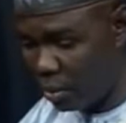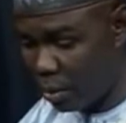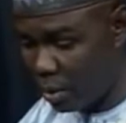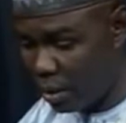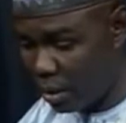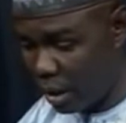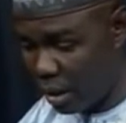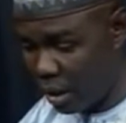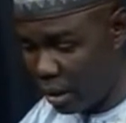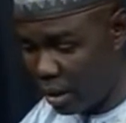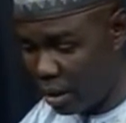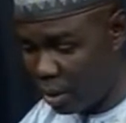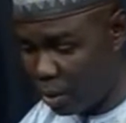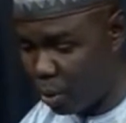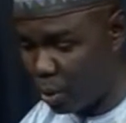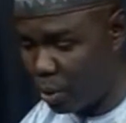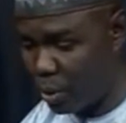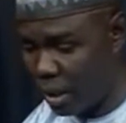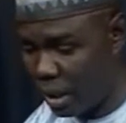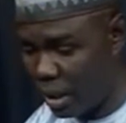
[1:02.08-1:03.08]
which I
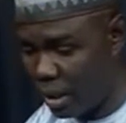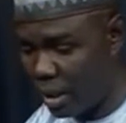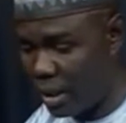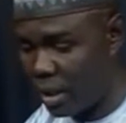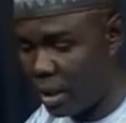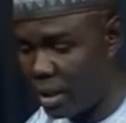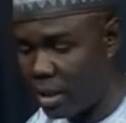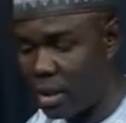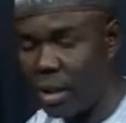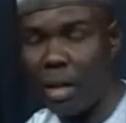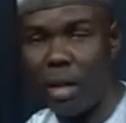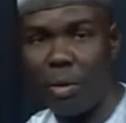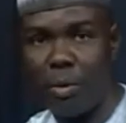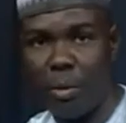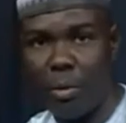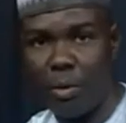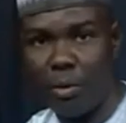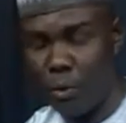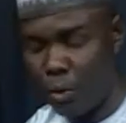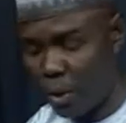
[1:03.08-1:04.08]
told you earlier that
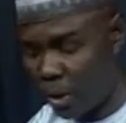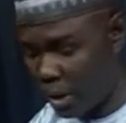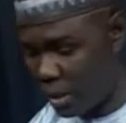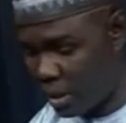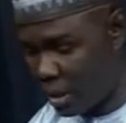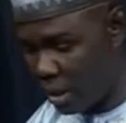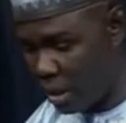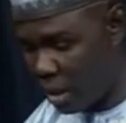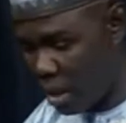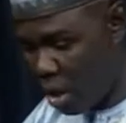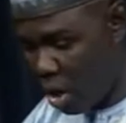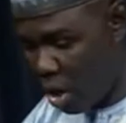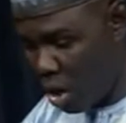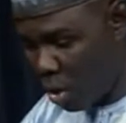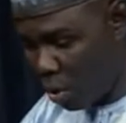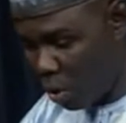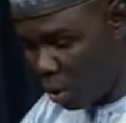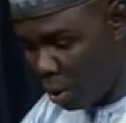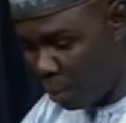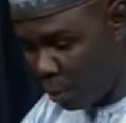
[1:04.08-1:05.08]
we'll be focusing
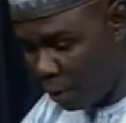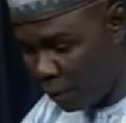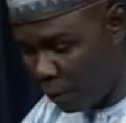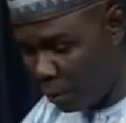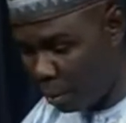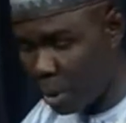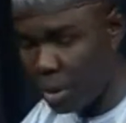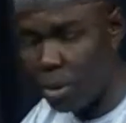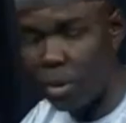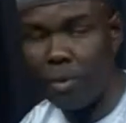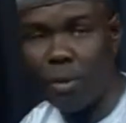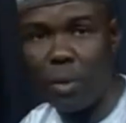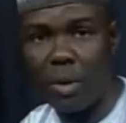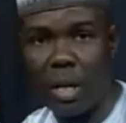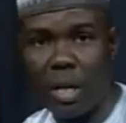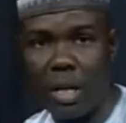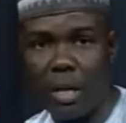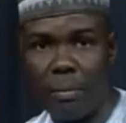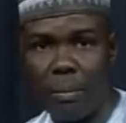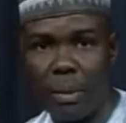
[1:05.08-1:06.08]
on the performance of
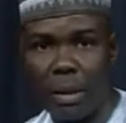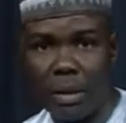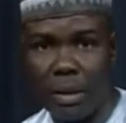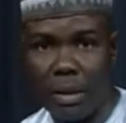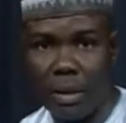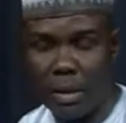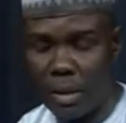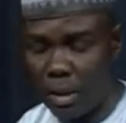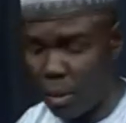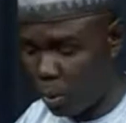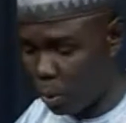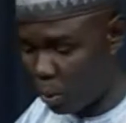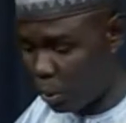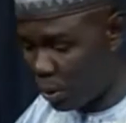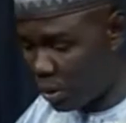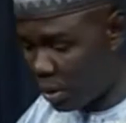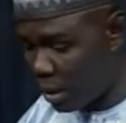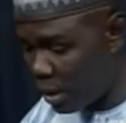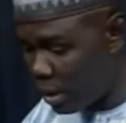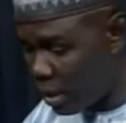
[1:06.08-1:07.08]
local government in
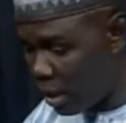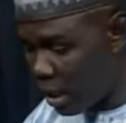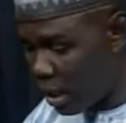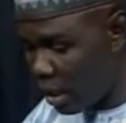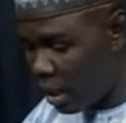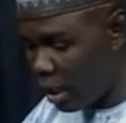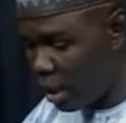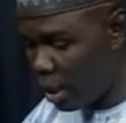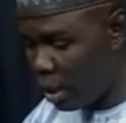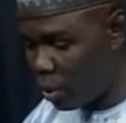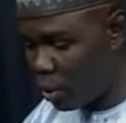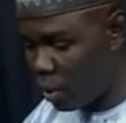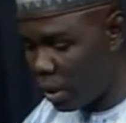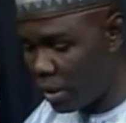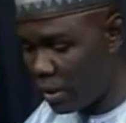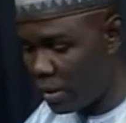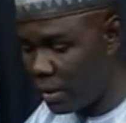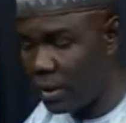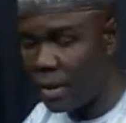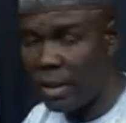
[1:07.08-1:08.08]
Sokoto State in
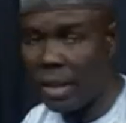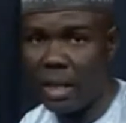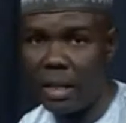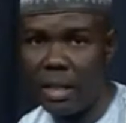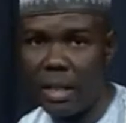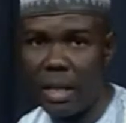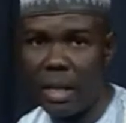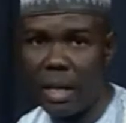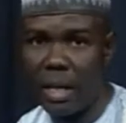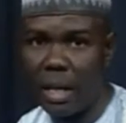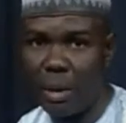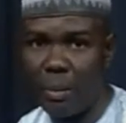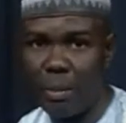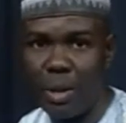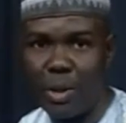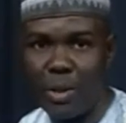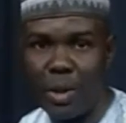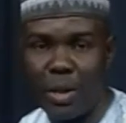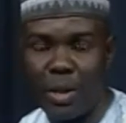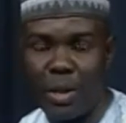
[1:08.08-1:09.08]
2013. And I'm
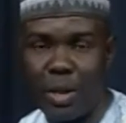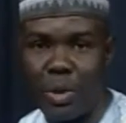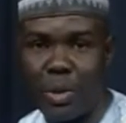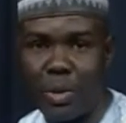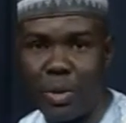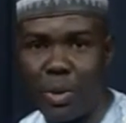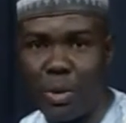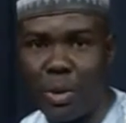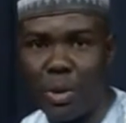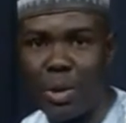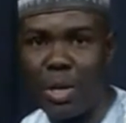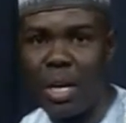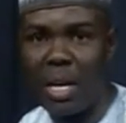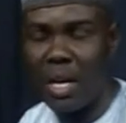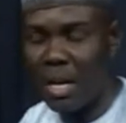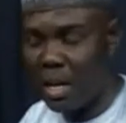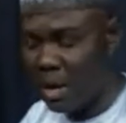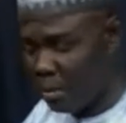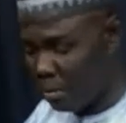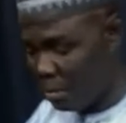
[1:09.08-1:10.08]
being joined in the studios
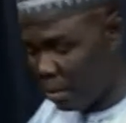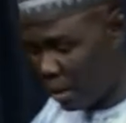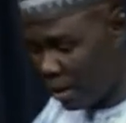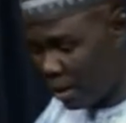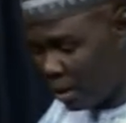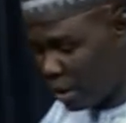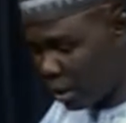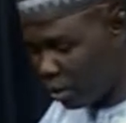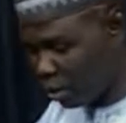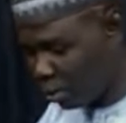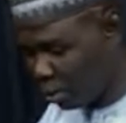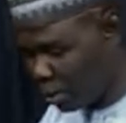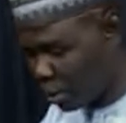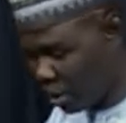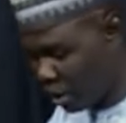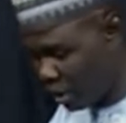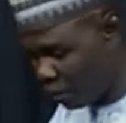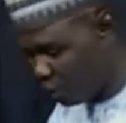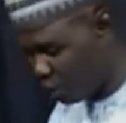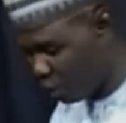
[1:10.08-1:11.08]
by the State
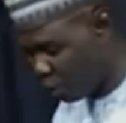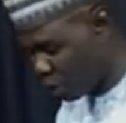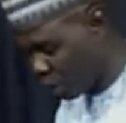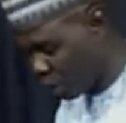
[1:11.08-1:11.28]
Commissioner for